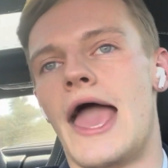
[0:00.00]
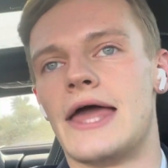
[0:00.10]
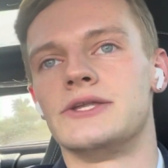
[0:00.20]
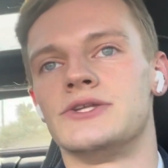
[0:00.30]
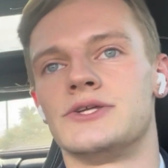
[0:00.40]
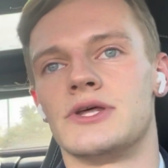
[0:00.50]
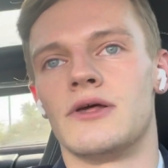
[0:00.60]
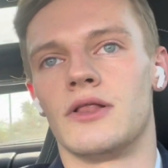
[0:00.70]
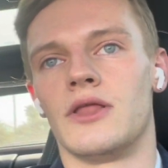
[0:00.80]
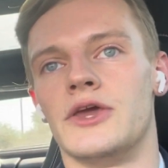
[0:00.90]
and
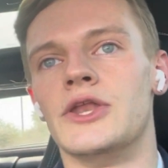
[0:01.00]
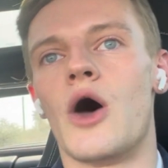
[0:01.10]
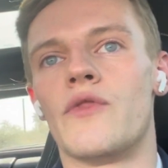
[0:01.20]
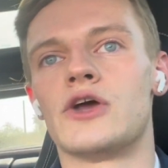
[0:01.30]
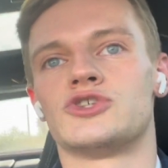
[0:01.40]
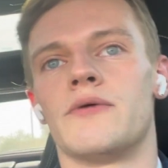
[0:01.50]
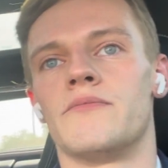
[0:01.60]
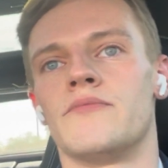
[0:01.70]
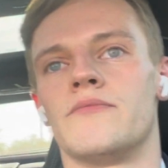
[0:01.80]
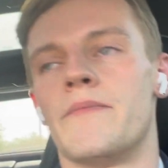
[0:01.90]
you know, there's a
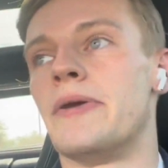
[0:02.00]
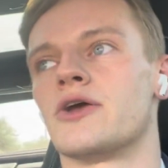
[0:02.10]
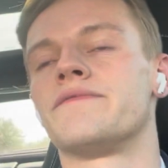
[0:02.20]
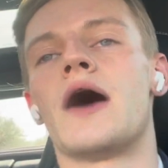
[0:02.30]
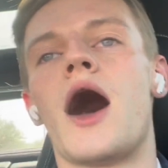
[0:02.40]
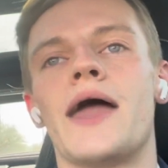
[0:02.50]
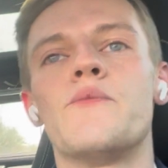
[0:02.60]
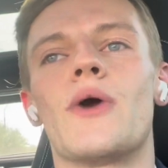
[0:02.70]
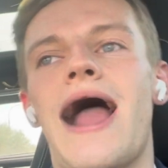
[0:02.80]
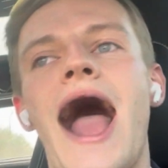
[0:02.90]
period of
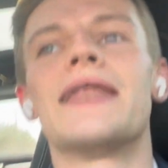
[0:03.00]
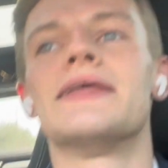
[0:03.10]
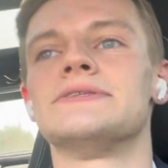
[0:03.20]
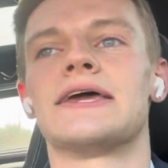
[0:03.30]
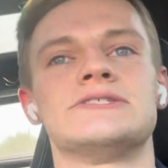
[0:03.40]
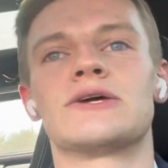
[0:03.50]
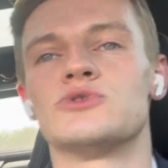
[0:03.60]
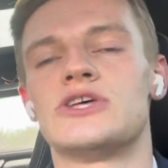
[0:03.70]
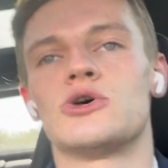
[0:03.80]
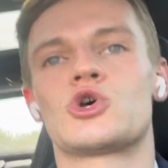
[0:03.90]
time where I didn't take a single
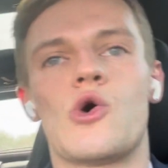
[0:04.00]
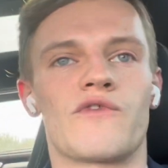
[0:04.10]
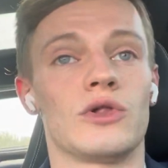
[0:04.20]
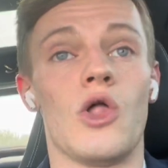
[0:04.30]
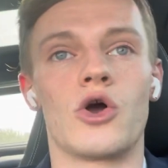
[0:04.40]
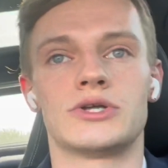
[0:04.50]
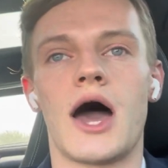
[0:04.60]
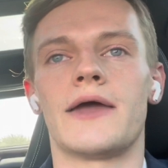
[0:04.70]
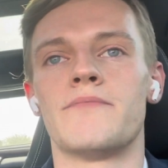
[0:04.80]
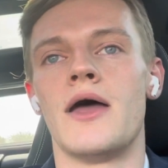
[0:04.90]
sales call for a long
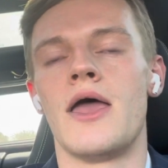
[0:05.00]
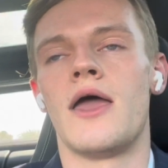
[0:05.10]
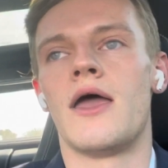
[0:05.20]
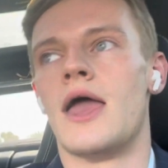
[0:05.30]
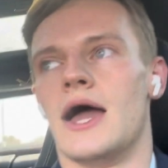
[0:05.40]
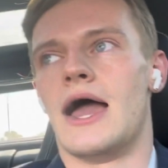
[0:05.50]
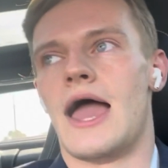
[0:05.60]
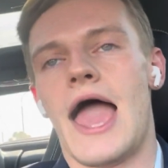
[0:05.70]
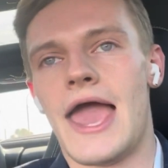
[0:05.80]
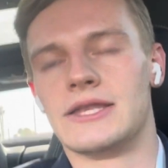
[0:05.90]

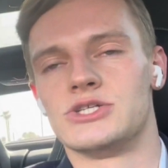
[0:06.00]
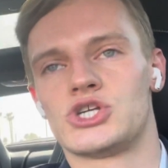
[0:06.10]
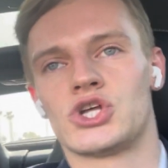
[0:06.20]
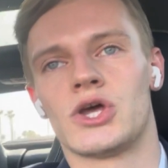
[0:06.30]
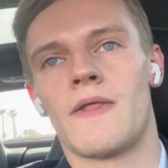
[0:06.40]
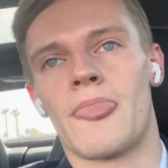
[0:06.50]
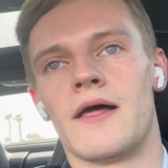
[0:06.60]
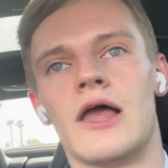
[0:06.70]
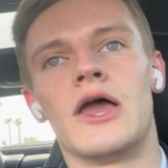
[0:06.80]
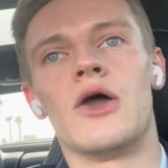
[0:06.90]
time,
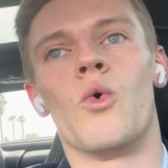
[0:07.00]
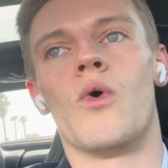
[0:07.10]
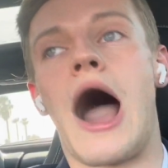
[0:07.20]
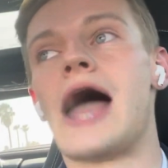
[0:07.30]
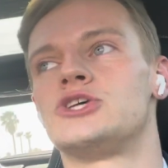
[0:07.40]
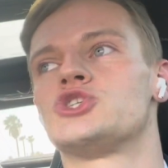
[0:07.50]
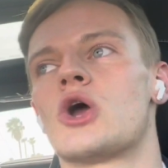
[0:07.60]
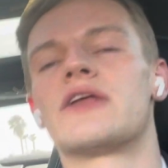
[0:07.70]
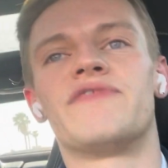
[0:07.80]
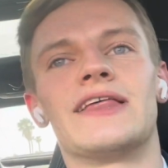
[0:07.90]
and I
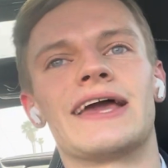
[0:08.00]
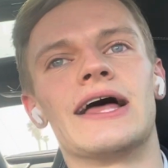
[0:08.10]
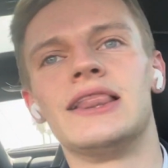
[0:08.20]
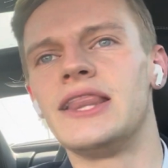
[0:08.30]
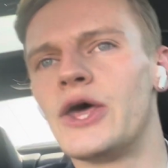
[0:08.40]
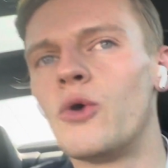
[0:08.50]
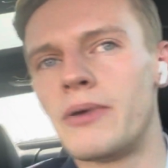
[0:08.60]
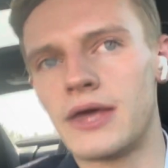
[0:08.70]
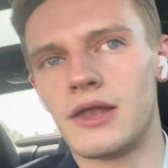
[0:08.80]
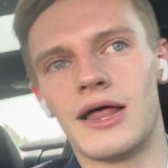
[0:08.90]
started feeling a little
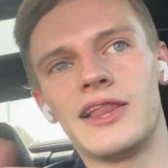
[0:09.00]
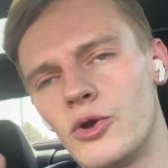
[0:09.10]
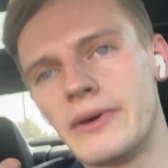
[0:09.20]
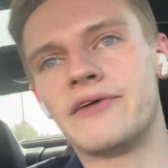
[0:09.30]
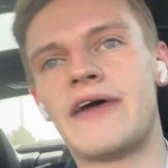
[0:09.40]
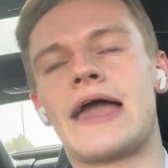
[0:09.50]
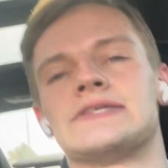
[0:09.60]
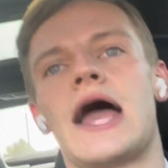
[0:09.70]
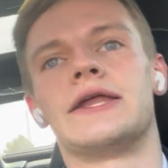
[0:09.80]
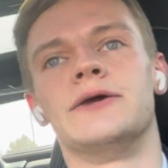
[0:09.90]
bit of
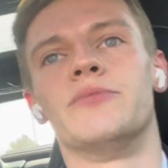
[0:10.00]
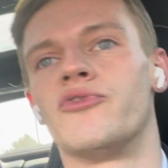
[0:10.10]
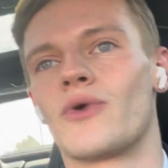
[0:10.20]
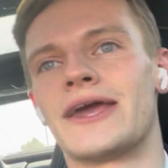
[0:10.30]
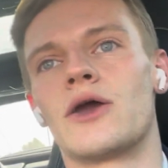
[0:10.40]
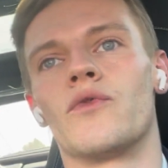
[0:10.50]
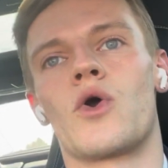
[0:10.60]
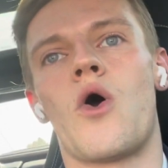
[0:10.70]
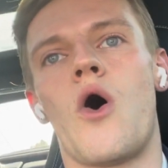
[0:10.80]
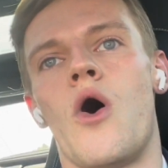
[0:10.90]
anxiety before getting on
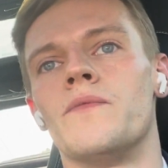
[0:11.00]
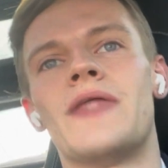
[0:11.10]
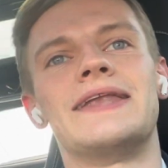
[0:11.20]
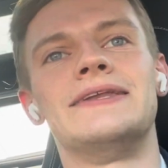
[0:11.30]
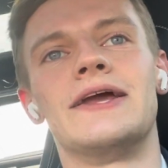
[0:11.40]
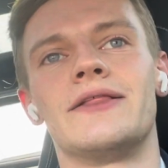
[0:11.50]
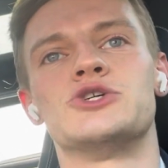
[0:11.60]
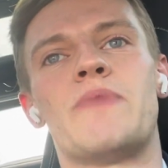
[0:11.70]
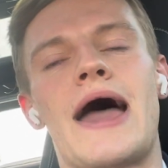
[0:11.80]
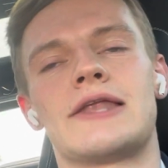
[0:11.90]
the call. Not nearly
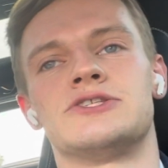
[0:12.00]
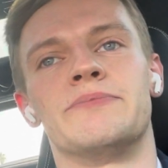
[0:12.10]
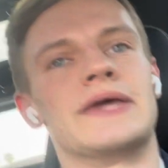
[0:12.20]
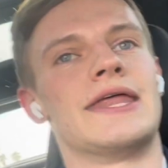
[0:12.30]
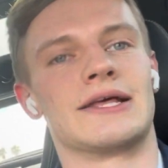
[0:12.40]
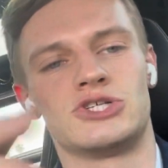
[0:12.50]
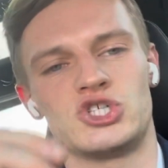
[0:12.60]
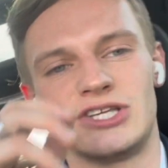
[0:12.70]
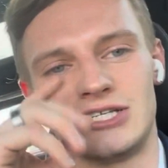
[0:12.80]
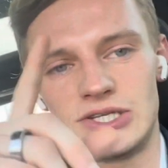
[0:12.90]
as bad as the beginning,
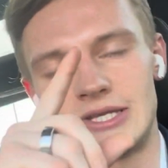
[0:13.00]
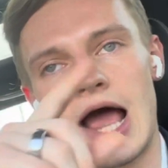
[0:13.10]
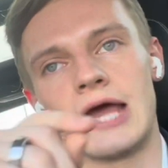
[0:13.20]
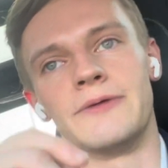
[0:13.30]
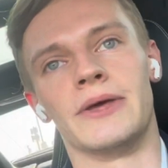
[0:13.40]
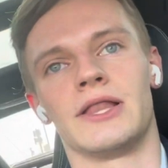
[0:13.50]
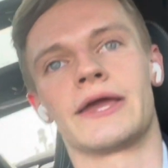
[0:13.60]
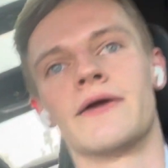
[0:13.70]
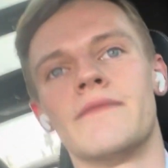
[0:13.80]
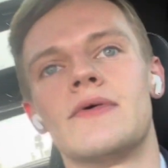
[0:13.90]
just a tiny bit,
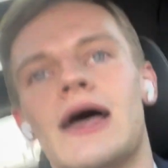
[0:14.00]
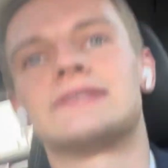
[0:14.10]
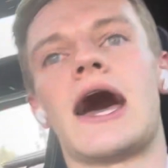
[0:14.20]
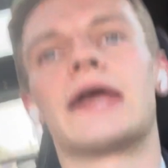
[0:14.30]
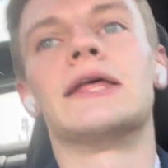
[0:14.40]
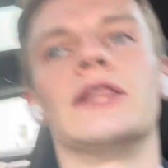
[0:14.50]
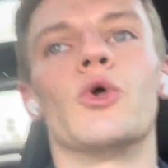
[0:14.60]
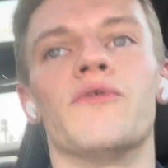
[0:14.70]
like a tiny little